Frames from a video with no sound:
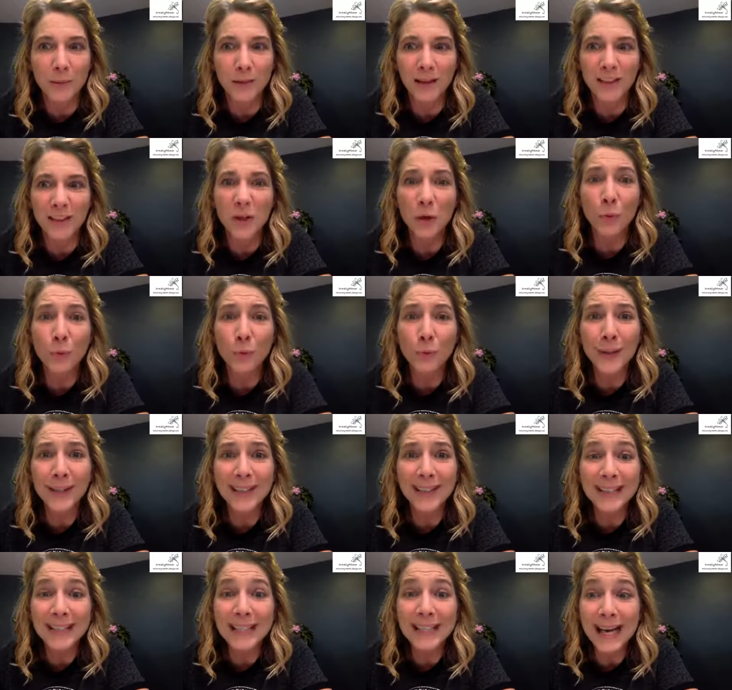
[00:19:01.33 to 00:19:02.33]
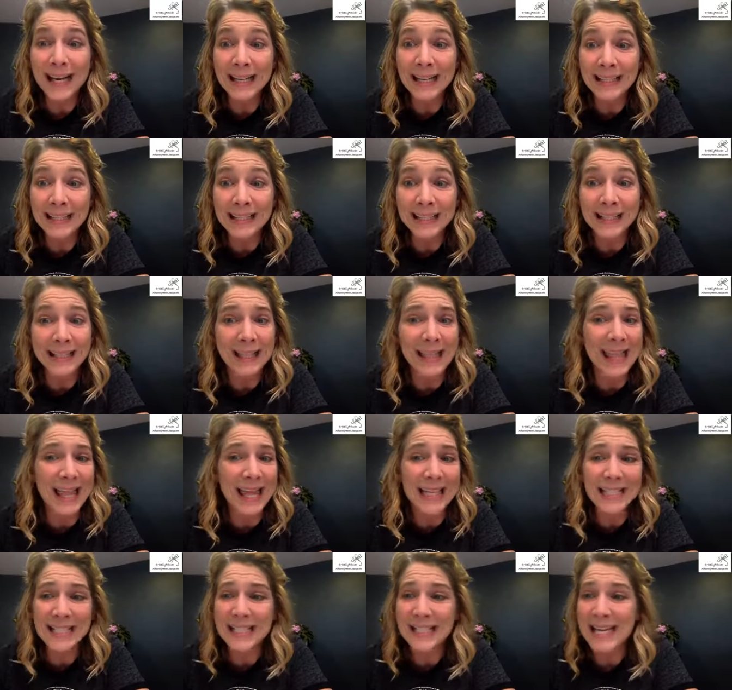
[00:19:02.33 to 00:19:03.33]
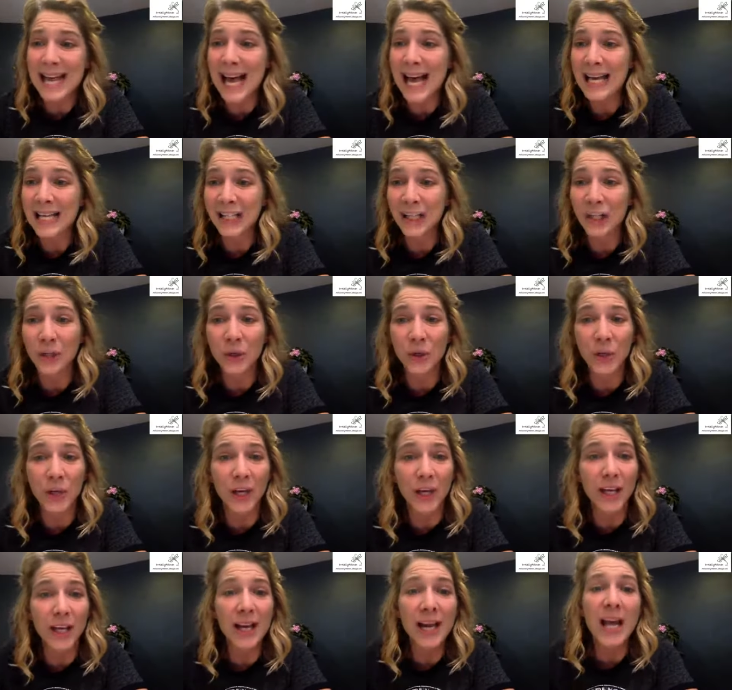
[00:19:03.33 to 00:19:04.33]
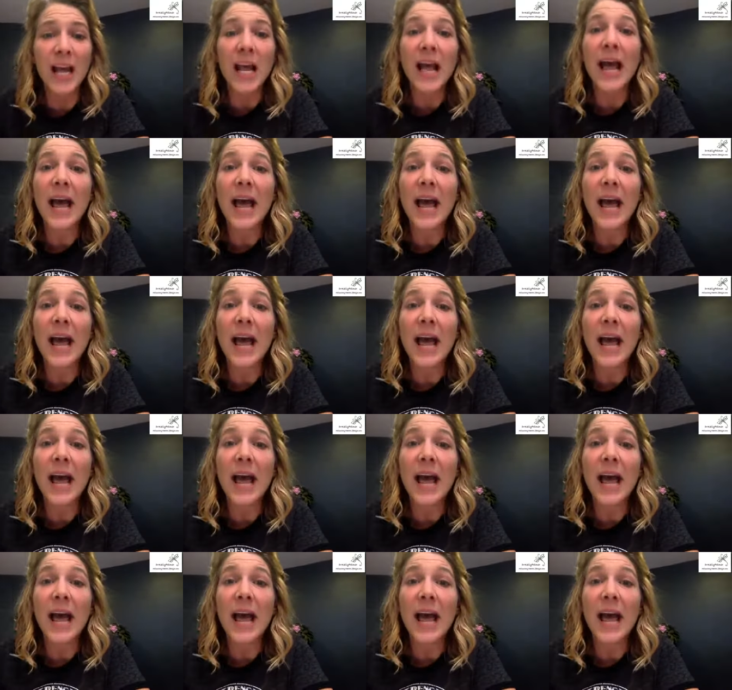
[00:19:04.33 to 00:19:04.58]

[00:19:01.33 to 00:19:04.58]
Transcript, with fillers: but you're really young. That's not good.